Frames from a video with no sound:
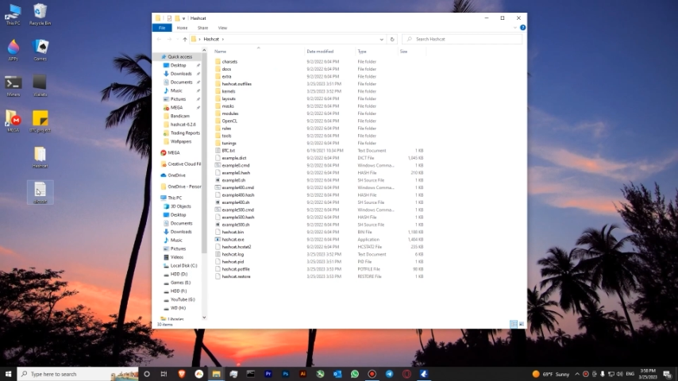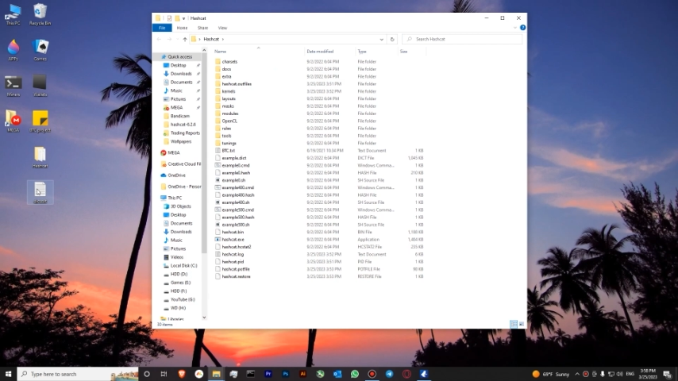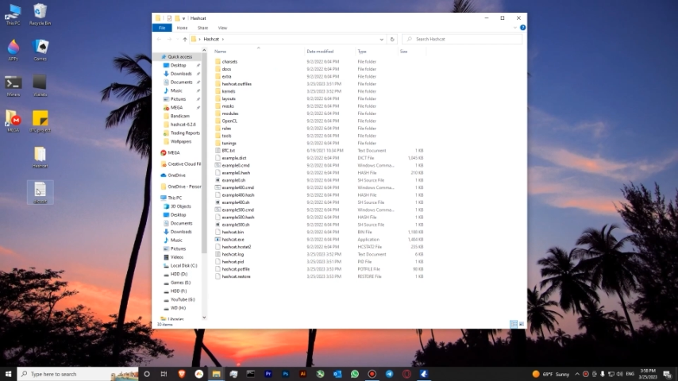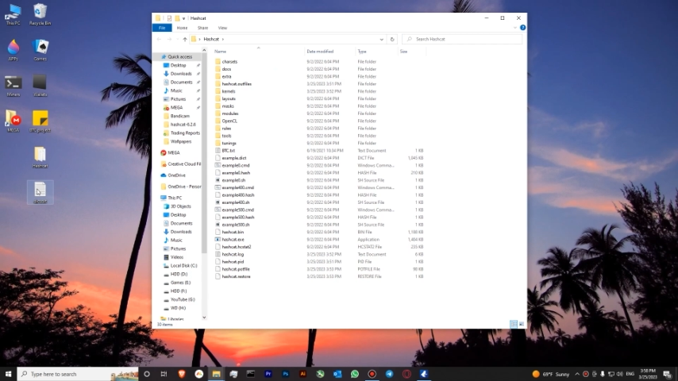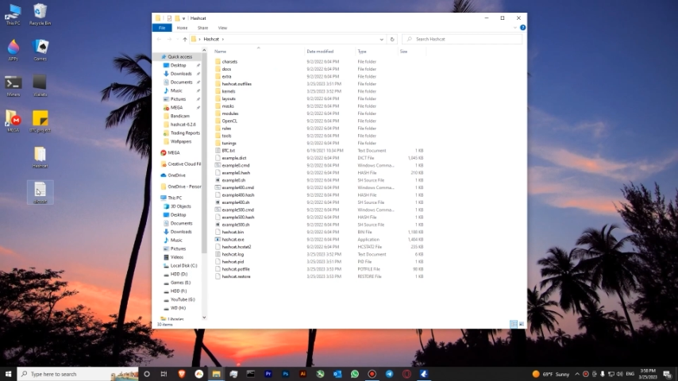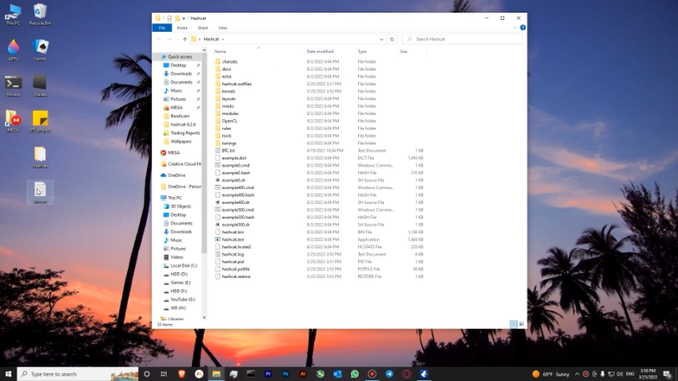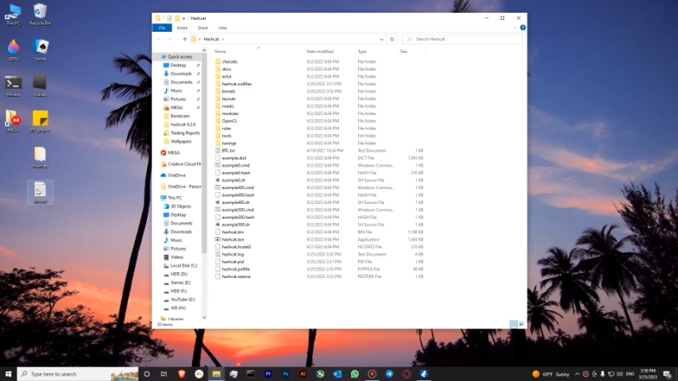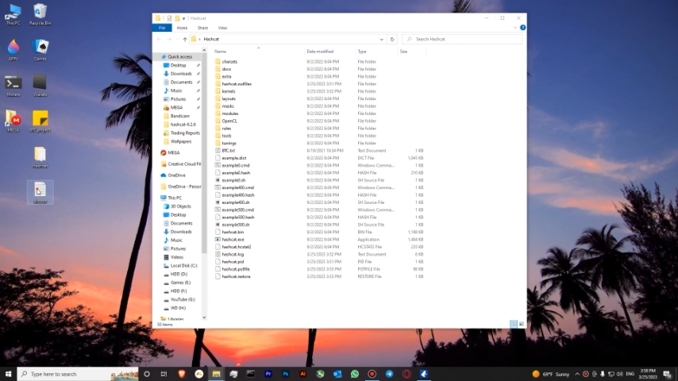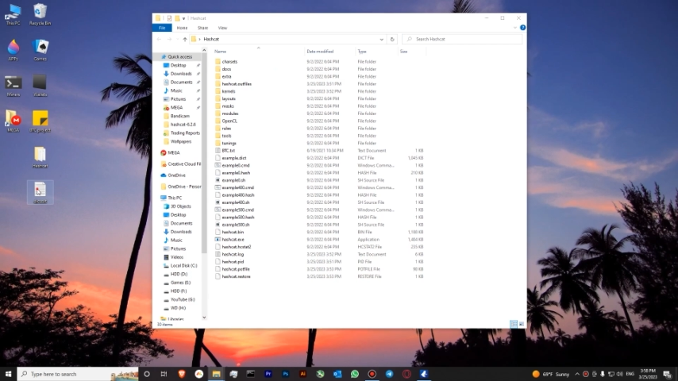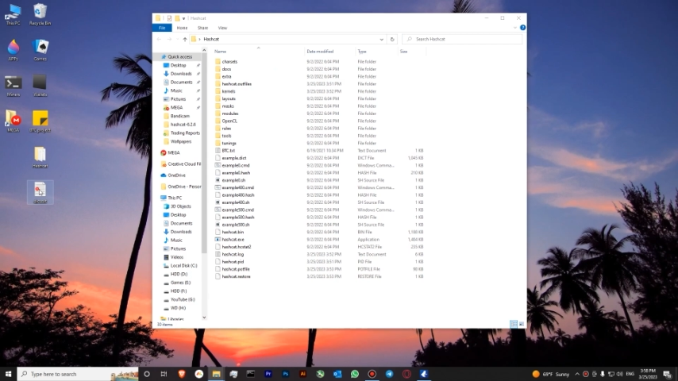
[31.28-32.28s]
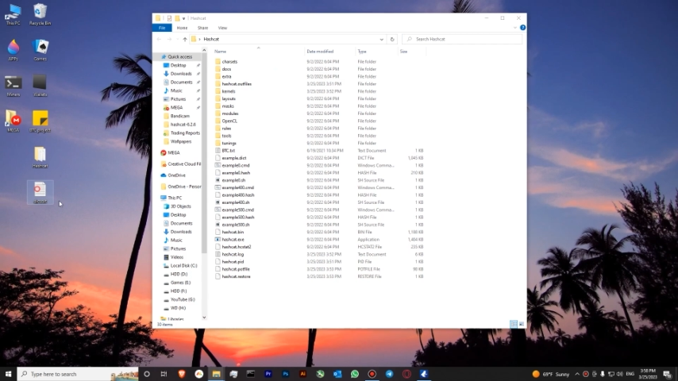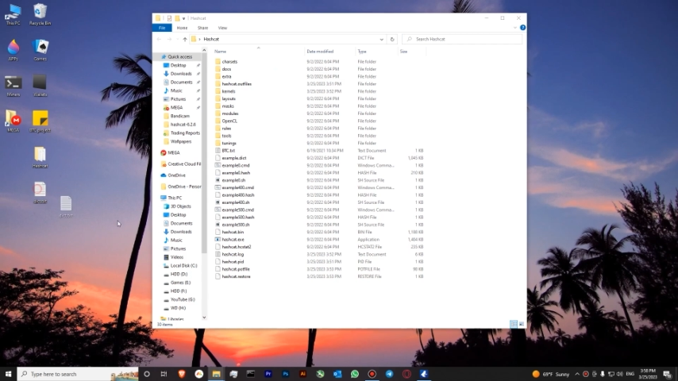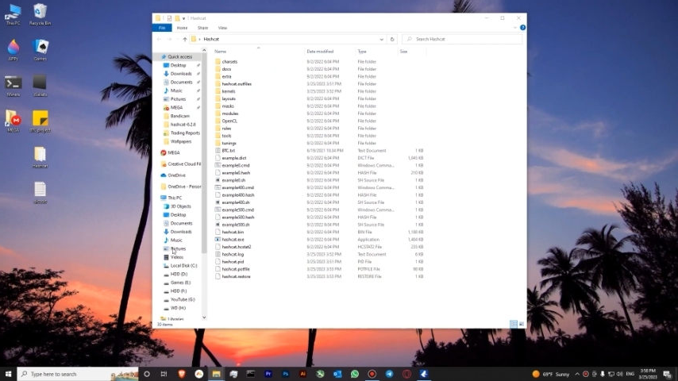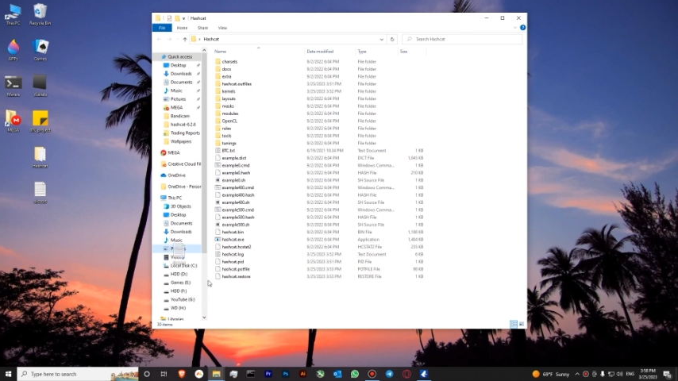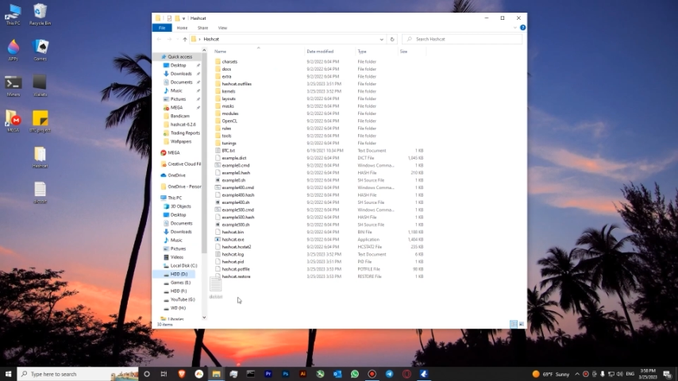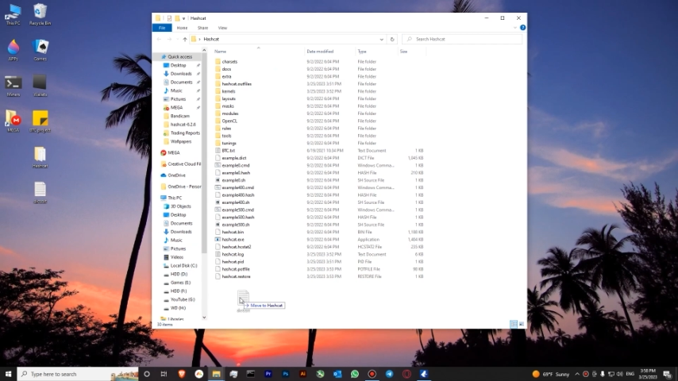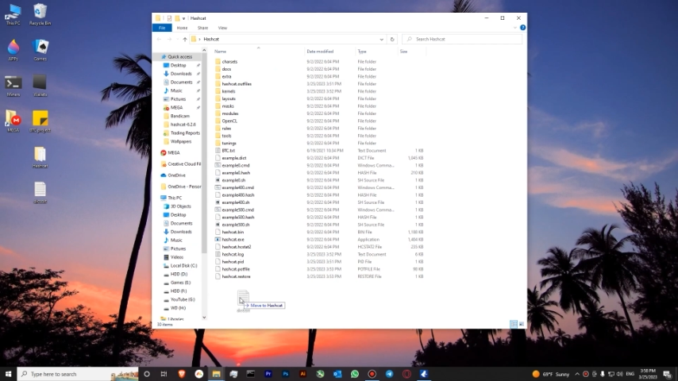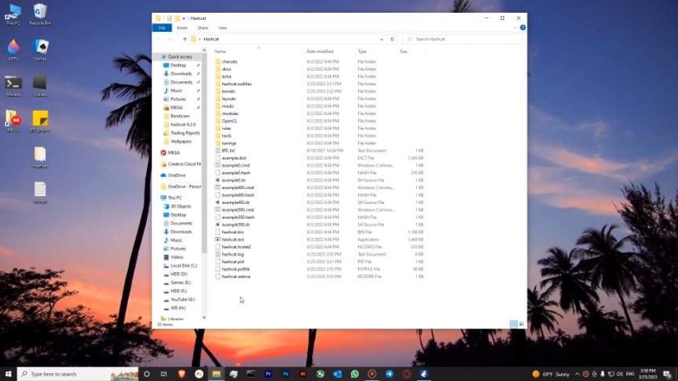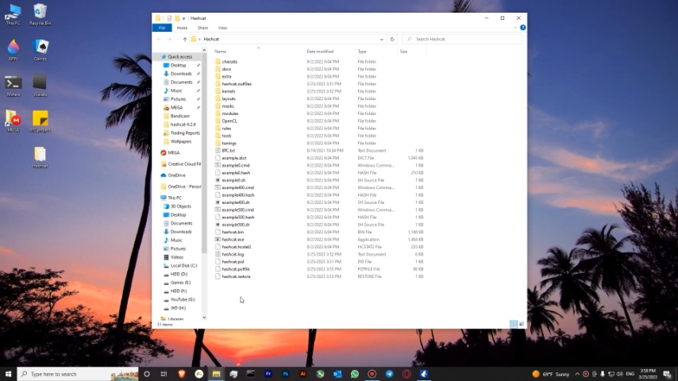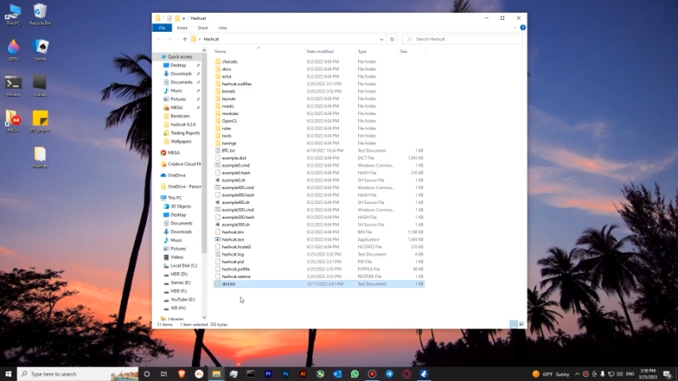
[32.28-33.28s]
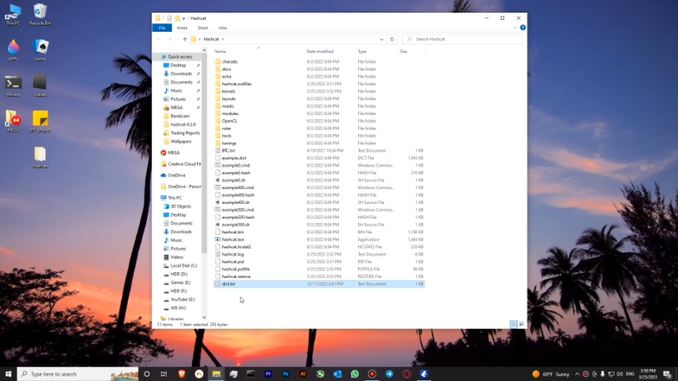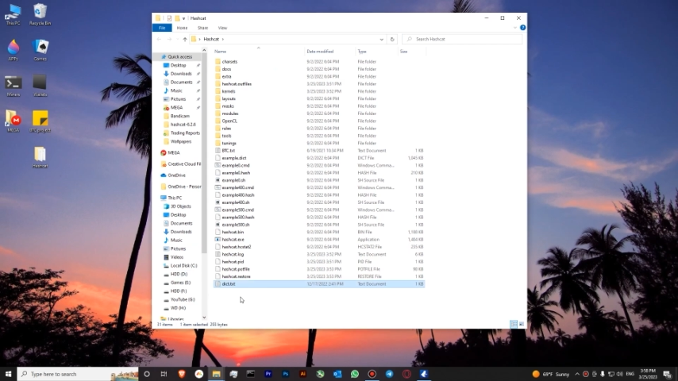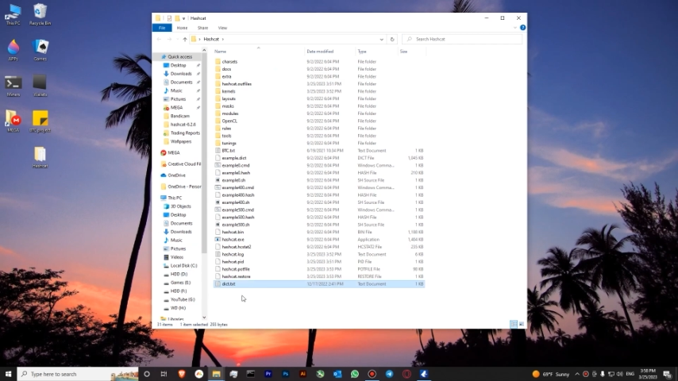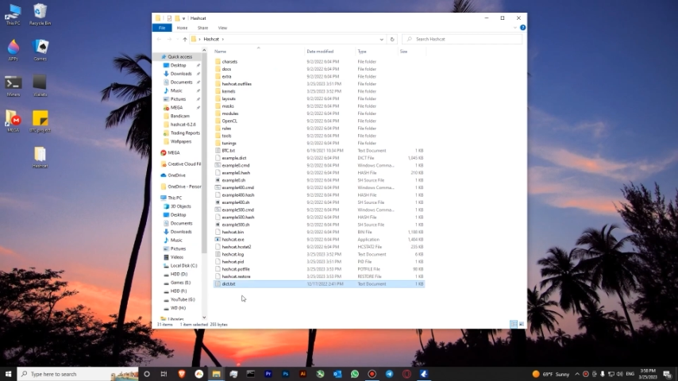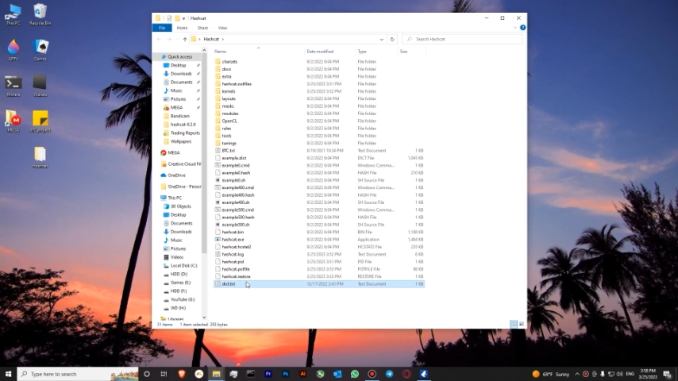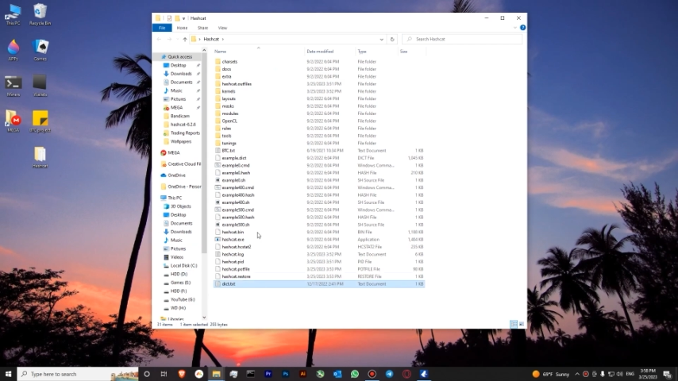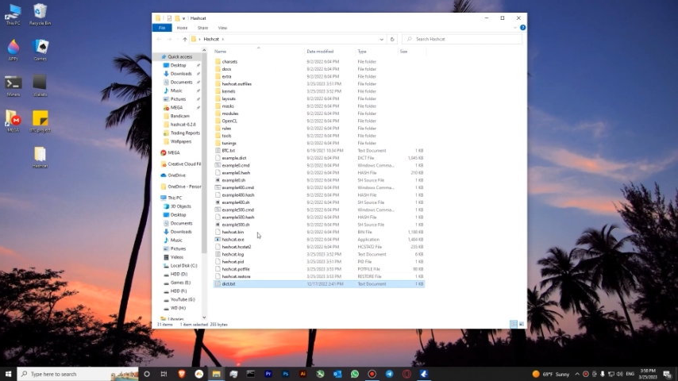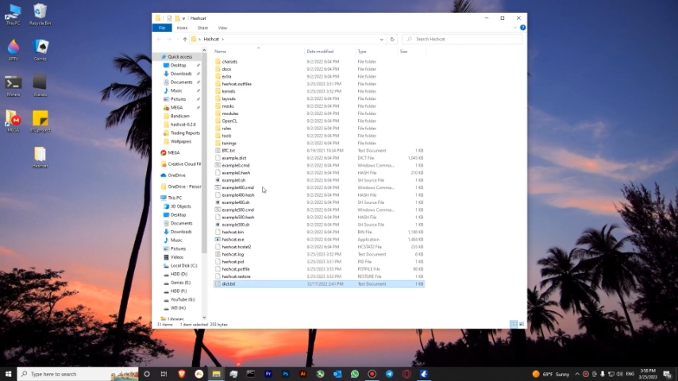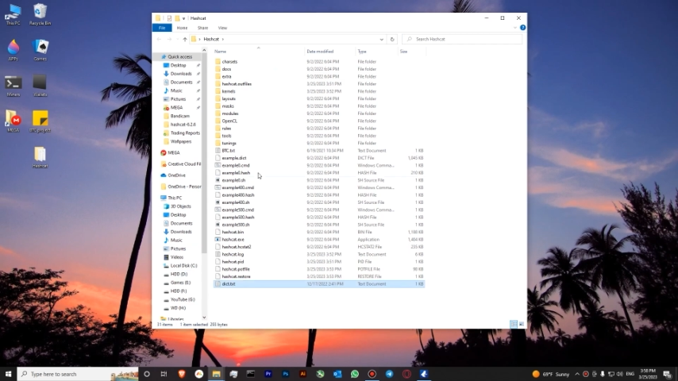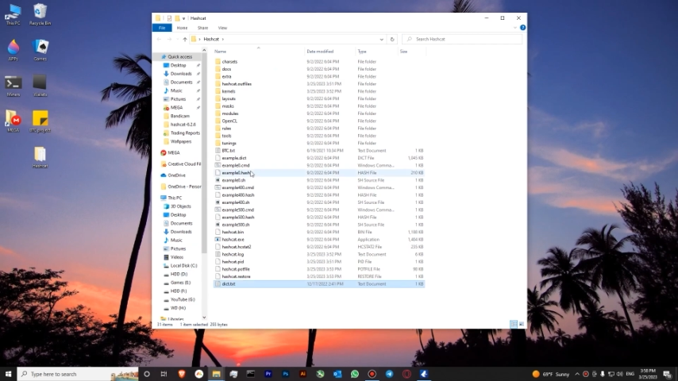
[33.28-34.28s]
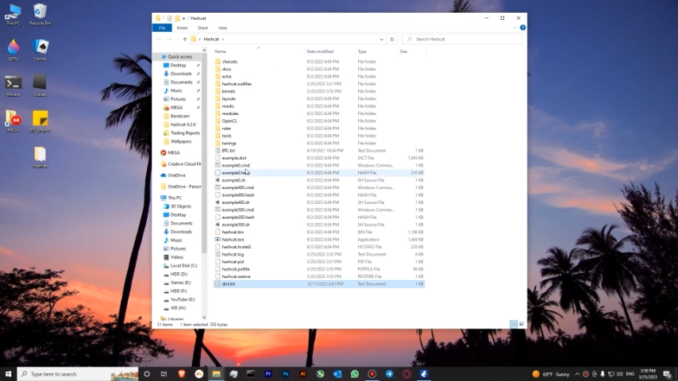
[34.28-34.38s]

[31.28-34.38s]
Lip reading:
[unreadable: no face in view]